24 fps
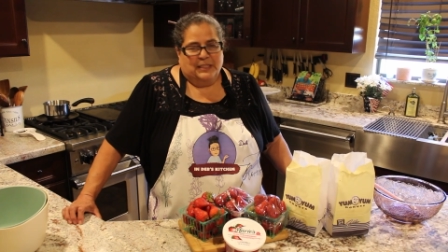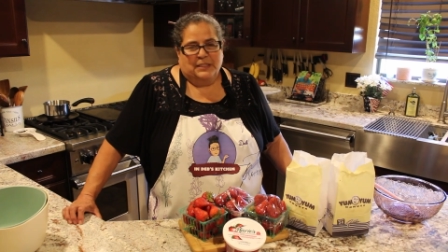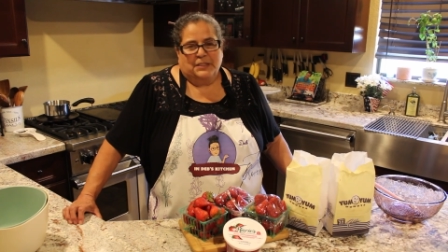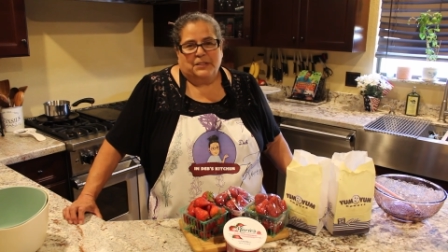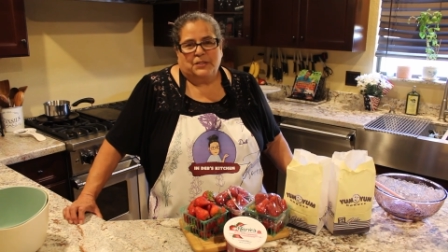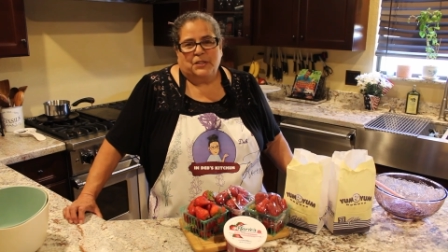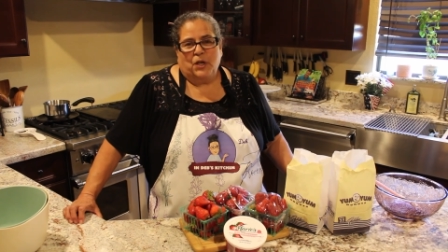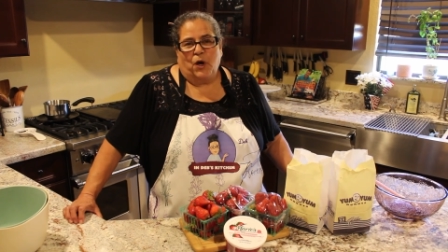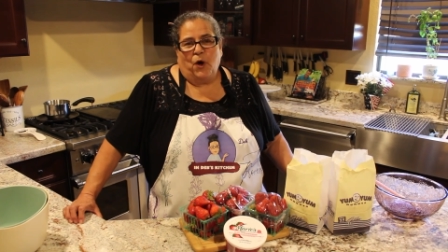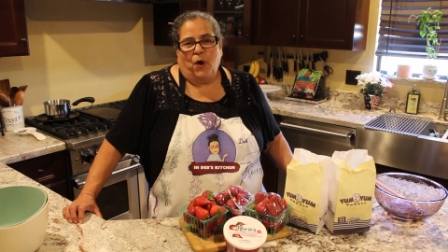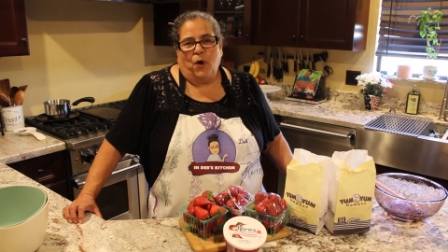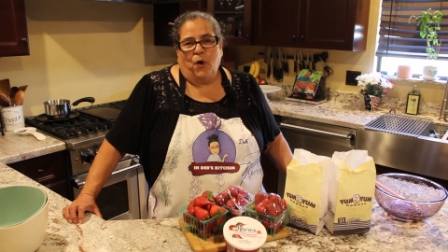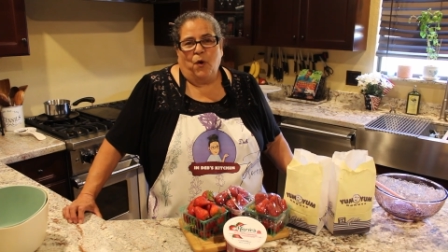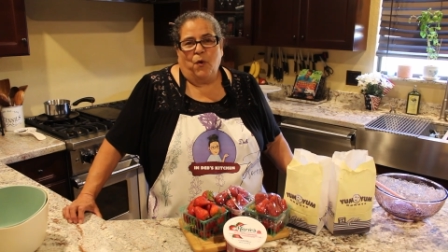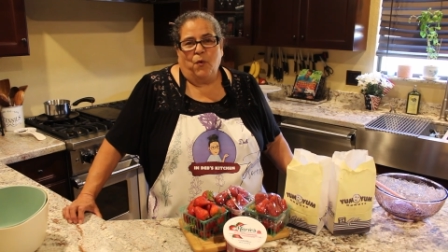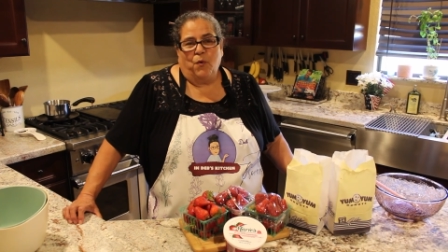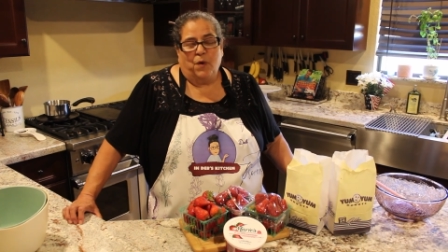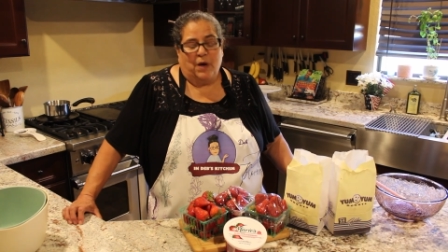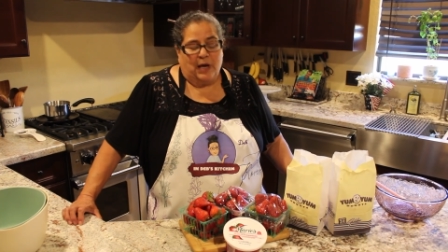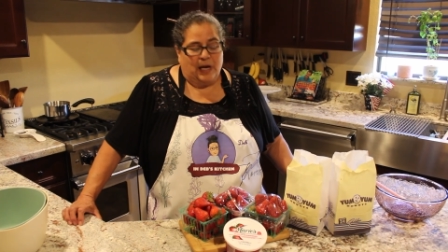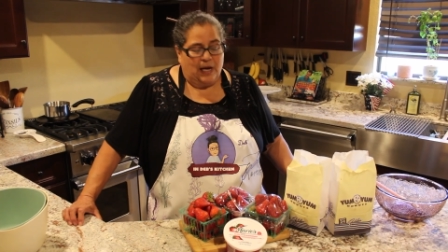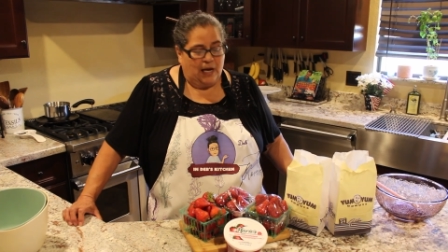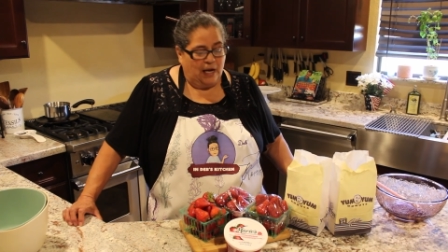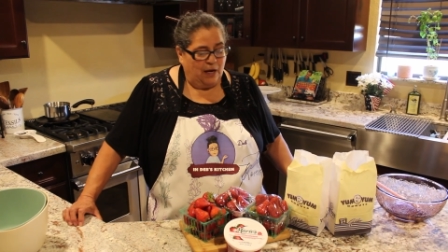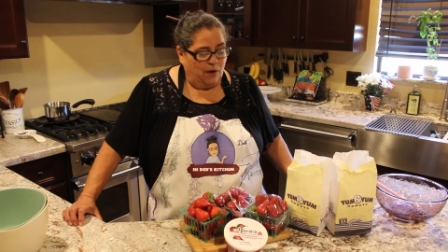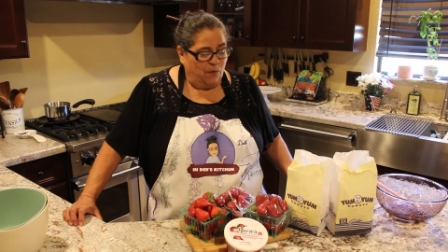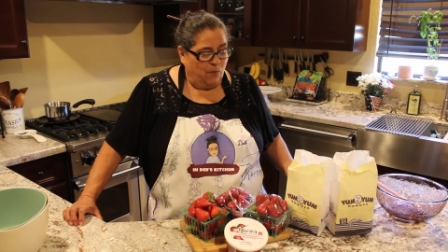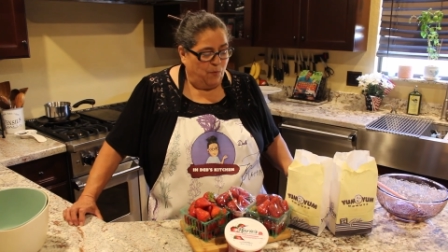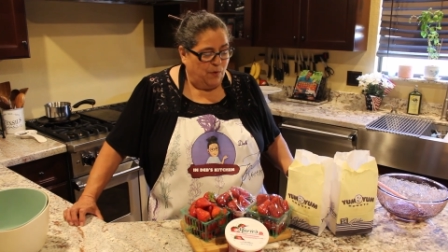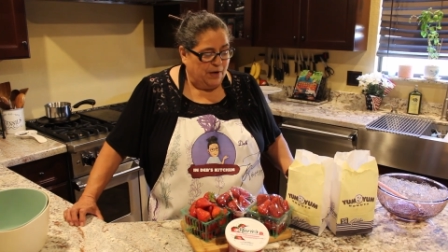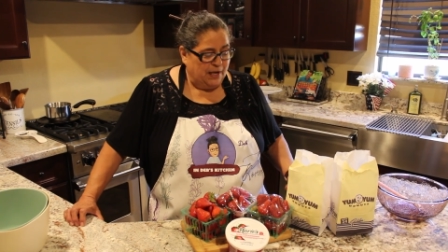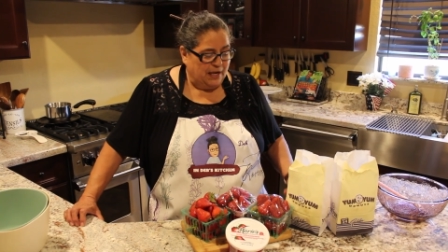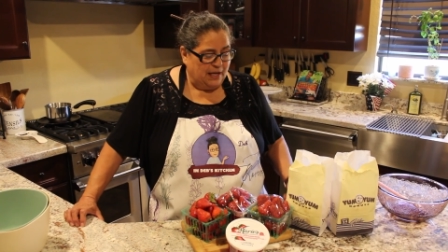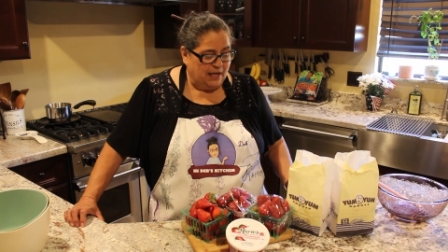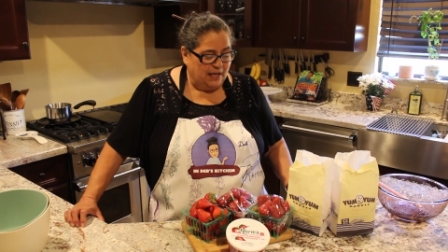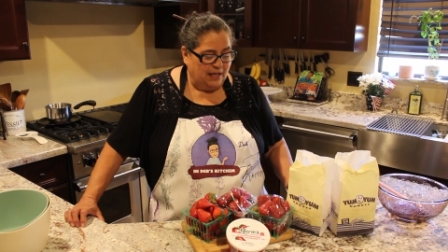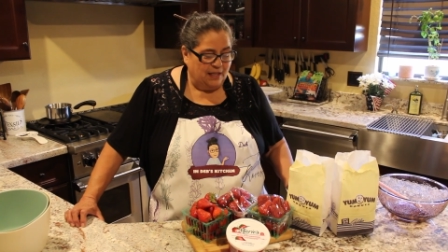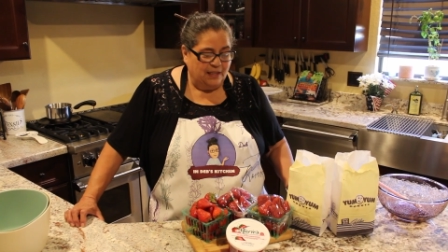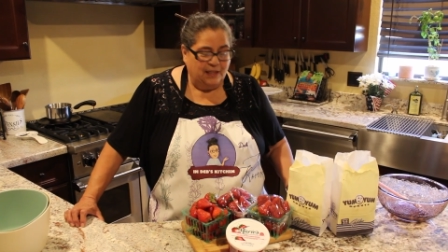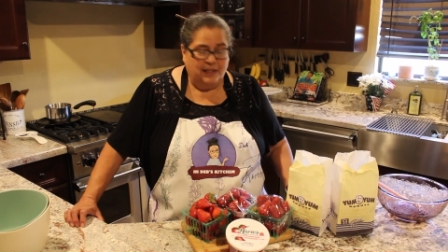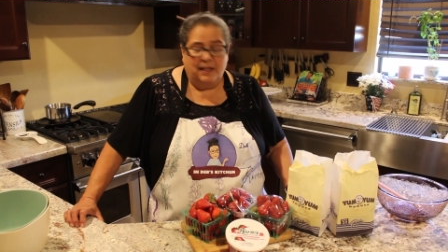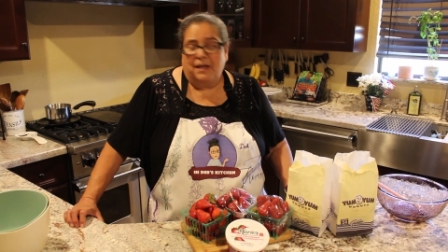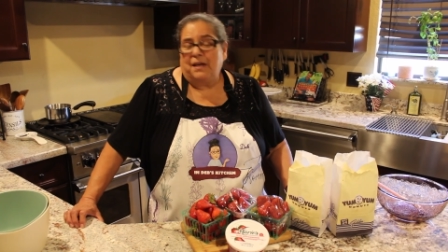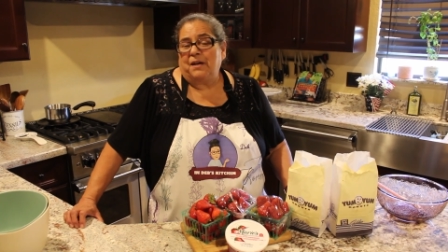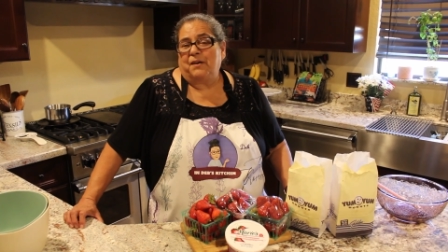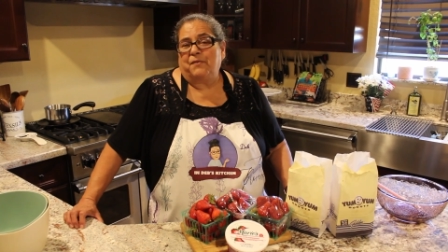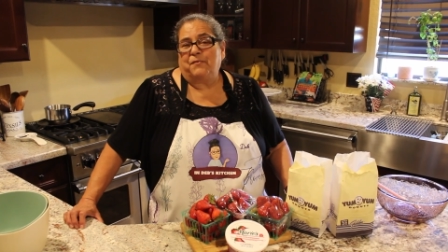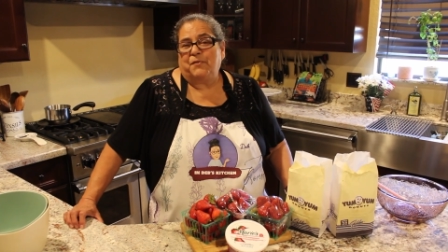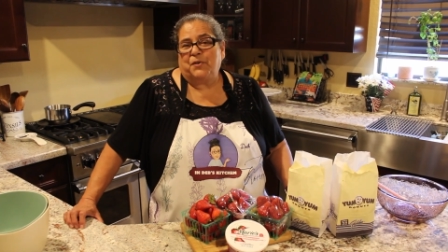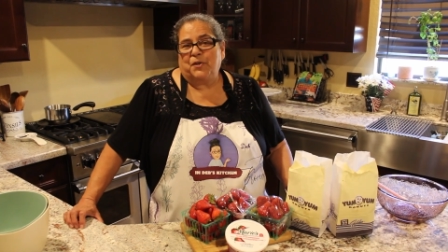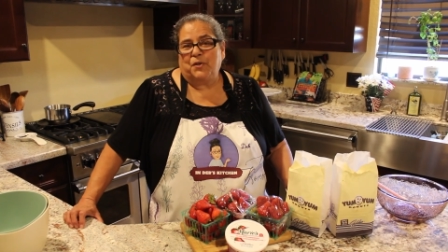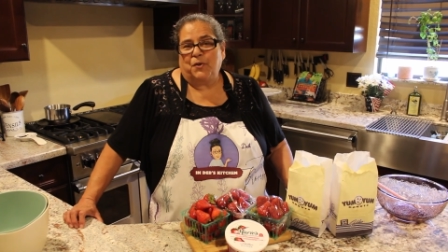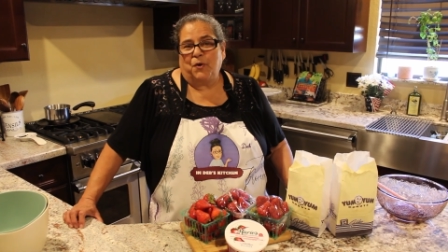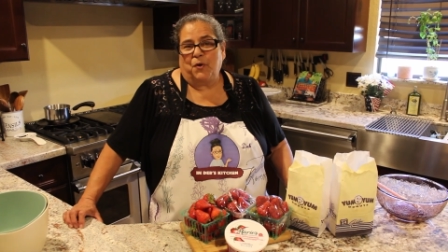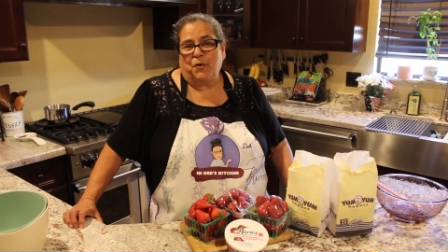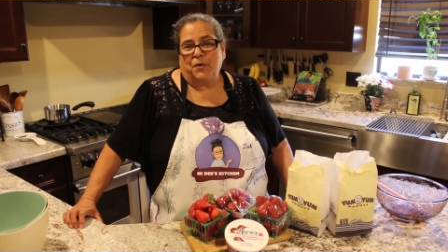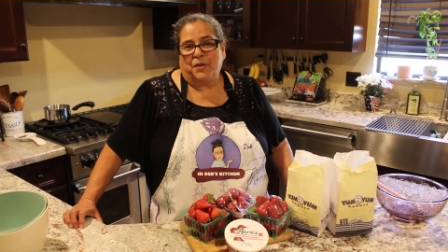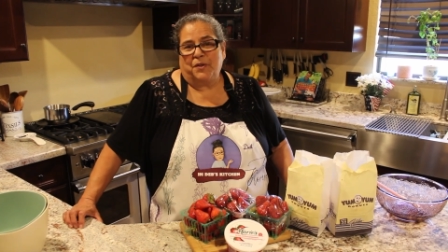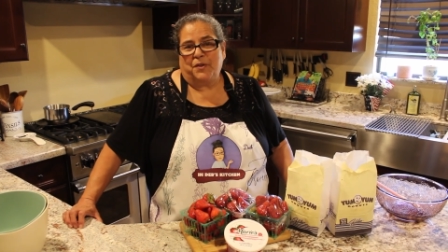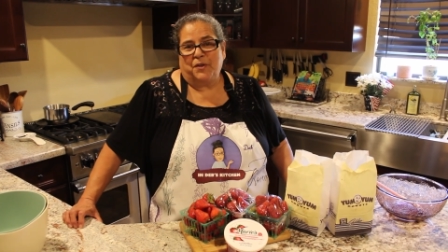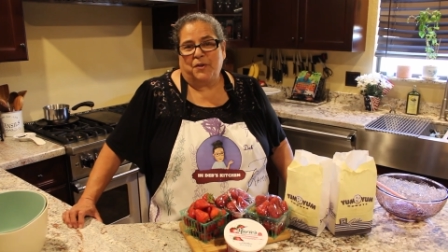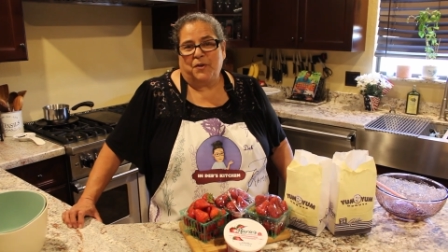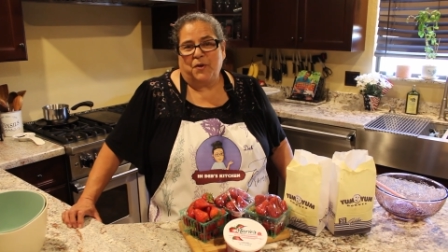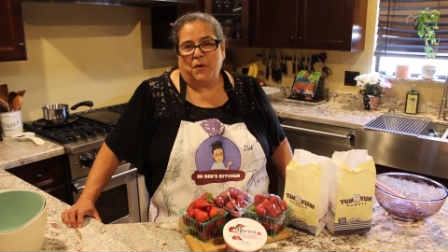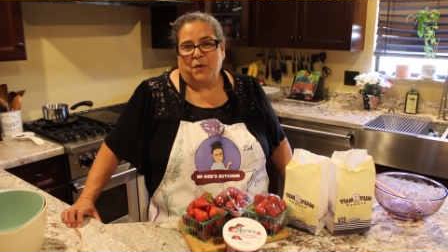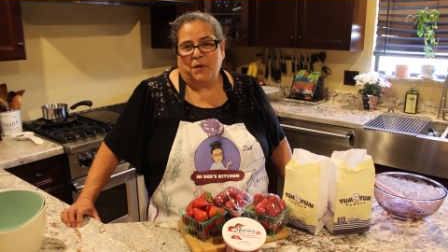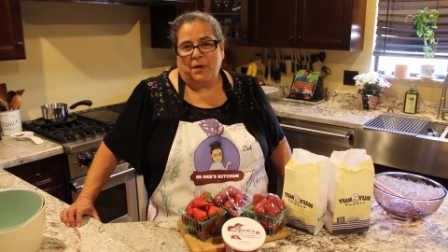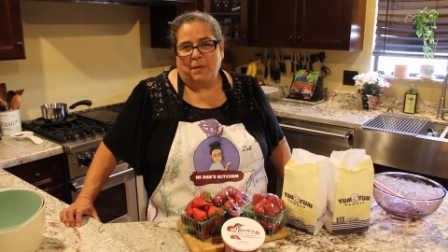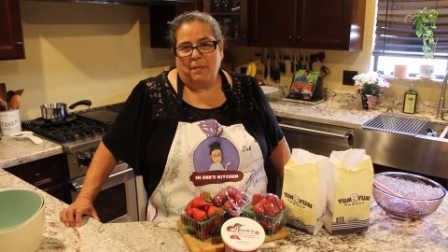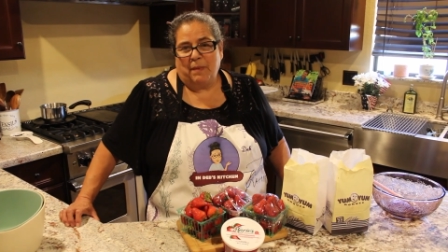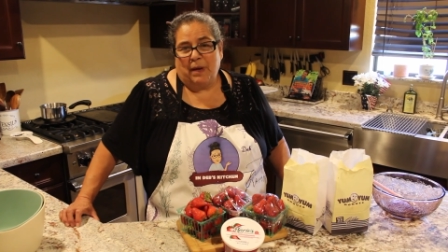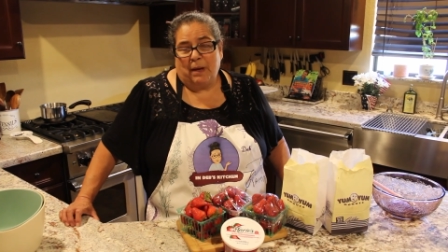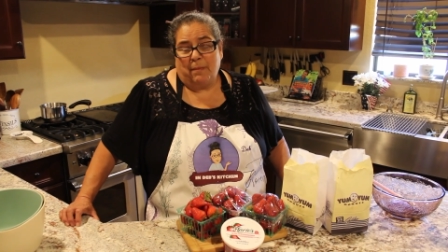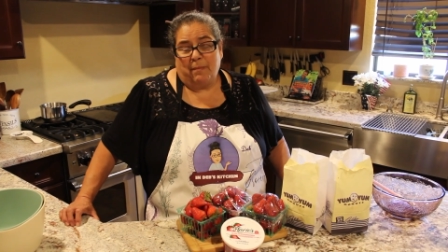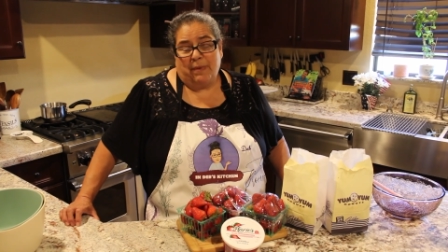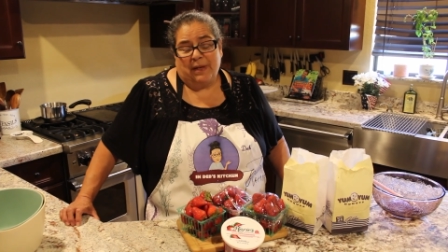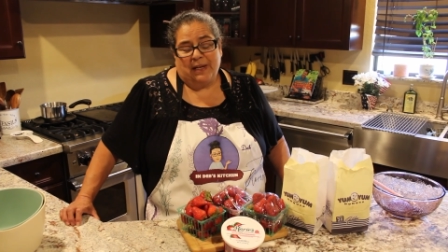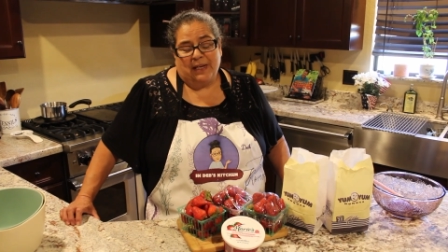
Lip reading: So we love to go to the Donut Man,